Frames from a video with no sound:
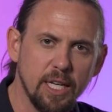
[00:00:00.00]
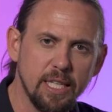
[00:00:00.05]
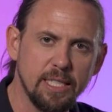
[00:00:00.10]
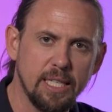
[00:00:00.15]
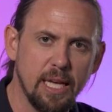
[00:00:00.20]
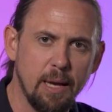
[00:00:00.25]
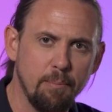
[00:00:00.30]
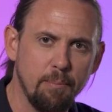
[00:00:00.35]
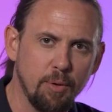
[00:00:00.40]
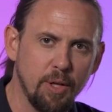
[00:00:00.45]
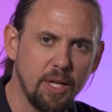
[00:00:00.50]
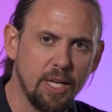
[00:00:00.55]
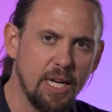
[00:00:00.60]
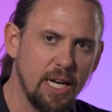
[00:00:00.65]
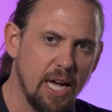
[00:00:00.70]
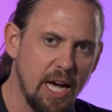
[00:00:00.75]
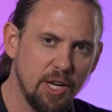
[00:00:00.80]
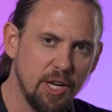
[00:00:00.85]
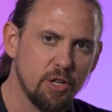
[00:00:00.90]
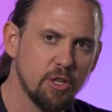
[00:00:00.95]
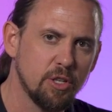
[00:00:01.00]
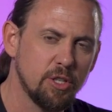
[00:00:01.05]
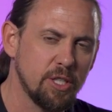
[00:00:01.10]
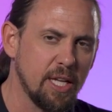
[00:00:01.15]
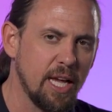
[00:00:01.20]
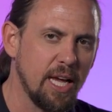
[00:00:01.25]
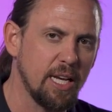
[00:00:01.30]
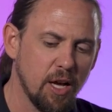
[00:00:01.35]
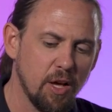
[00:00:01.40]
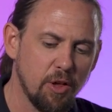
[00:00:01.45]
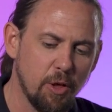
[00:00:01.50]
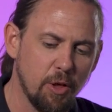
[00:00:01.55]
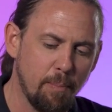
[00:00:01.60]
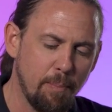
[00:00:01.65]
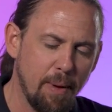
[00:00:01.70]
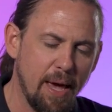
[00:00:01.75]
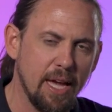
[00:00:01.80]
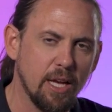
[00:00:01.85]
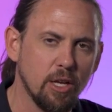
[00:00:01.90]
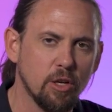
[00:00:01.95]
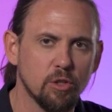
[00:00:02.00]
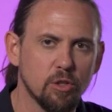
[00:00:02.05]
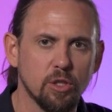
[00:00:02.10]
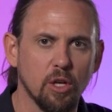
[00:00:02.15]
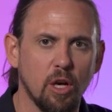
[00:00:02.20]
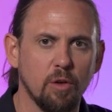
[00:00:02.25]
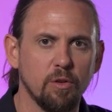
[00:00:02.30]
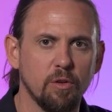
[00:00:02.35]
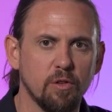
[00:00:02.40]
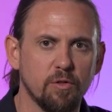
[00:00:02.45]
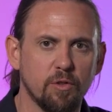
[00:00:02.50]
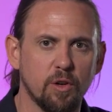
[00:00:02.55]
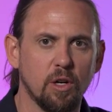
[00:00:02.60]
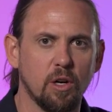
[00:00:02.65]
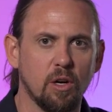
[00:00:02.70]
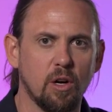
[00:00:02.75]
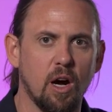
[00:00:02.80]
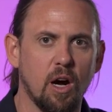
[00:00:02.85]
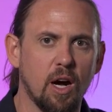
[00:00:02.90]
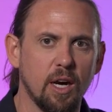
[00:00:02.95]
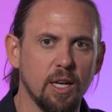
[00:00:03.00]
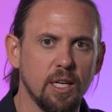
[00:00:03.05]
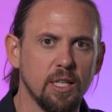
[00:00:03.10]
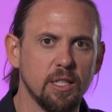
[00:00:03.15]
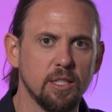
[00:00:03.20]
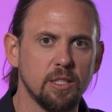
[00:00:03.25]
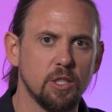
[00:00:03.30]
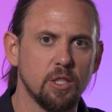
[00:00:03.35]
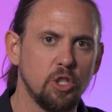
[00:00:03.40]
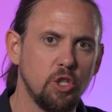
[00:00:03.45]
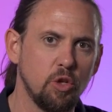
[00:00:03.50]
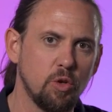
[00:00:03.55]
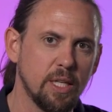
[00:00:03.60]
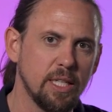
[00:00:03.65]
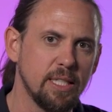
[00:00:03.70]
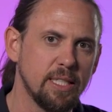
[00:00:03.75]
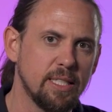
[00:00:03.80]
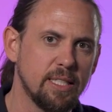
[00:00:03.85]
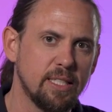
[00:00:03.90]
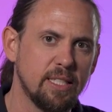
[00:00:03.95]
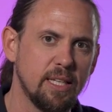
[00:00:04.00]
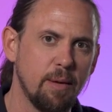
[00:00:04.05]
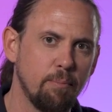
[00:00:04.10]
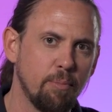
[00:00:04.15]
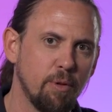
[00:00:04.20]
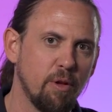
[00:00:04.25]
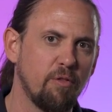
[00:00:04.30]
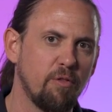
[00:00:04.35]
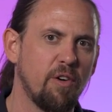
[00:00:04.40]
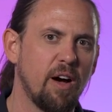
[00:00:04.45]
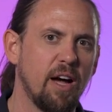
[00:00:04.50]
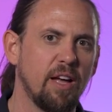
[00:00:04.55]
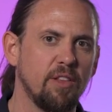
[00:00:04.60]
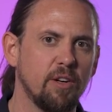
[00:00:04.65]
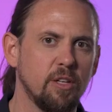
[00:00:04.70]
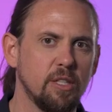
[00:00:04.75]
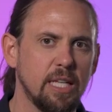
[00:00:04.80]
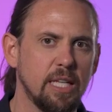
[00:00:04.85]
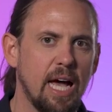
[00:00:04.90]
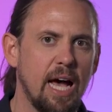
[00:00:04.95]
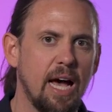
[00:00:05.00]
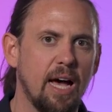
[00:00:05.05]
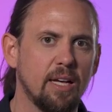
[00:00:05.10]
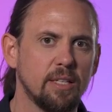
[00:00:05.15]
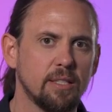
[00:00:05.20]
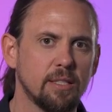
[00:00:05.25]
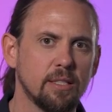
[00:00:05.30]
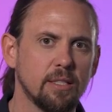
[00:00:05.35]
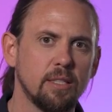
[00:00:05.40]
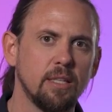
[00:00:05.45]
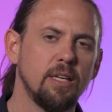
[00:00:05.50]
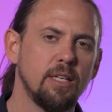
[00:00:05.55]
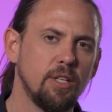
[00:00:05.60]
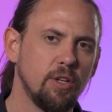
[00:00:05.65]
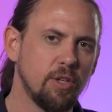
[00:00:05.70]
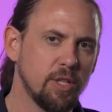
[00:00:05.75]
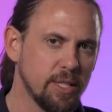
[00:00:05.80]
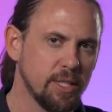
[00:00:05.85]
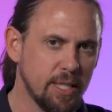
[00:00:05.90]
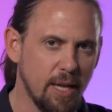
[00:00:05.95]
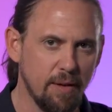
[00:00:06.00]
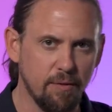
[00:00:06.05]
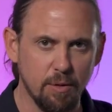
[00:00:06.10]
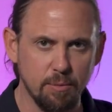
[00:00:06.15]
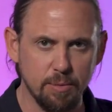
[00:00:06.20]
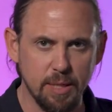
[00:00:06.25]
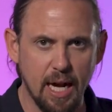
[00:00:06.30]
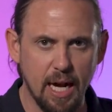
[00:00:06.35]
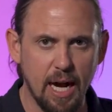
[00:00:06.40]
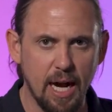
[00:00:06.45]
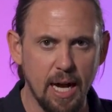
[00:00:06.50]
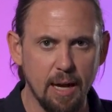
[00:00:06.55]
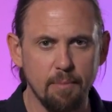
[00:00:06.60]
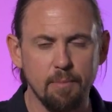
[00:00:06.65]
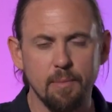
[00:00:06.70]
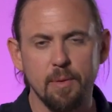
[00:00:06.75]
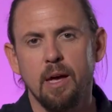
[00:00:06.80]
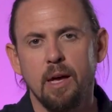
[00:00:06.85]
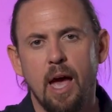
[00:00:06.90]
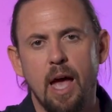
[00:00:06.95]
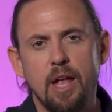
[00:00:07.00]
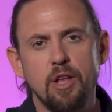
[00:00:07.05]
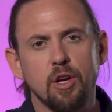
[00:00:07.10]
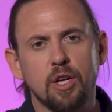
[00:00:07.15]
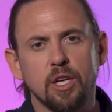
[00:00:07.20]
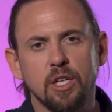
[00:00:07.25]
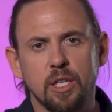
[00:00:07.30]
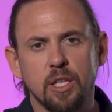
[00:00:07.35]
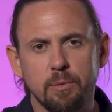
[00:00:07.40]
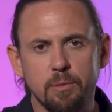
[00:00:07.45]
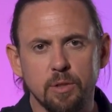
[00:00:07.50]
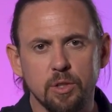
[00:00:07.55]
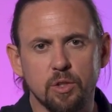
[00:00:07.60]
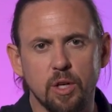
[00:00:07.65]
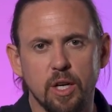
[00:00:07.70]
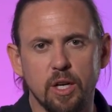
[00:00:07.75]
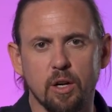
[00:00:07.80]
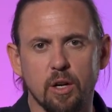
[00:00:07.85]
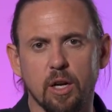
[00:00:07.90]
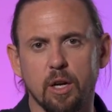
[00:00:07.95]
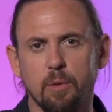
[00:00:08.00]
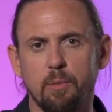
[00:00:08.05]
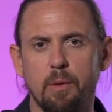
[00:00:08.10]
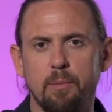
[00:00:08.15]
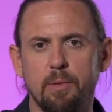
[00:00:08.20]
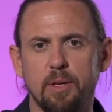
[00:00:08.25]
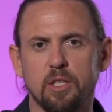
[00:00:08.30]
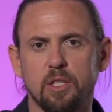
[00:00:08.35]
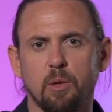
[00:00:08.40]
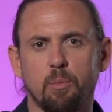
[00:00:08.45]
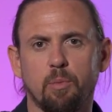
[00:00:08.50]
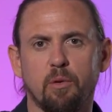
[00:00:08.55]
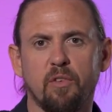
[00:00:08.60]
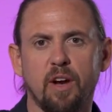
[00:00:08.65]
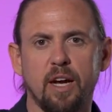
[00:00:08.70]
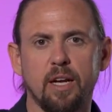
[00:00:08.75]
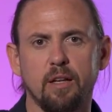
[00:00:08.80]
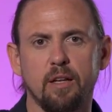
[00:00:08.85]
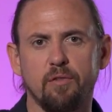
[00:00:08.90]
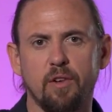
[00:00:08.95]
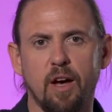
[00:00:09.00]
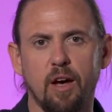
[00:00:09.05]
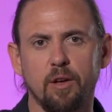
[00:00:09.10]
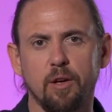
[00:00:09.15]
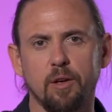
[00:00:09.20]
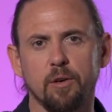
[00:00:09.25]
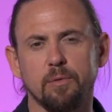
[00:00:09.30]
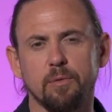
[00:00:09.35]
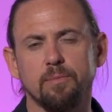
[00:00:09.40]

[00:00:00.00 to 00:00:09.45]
a template and understanding the pain you're solving for your audience, you can simplify their tasks. You can save them time, and you can demonstrate your commitment to providing value.